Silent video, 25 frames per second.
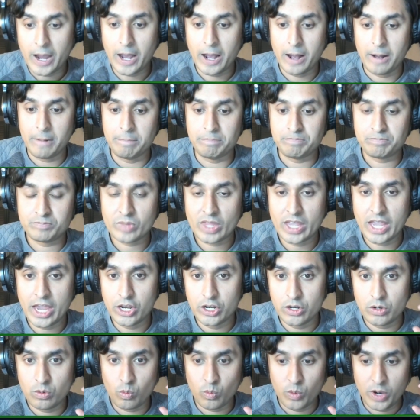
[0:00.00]
Um,
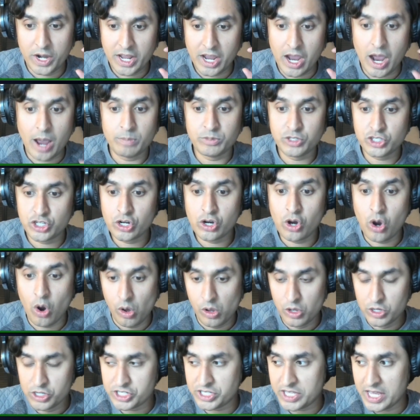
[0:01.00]
and when it comes to
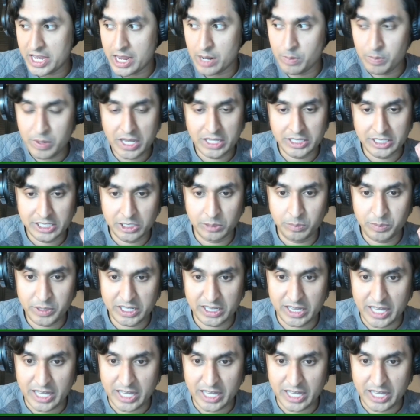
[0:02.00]
goals, they can be a little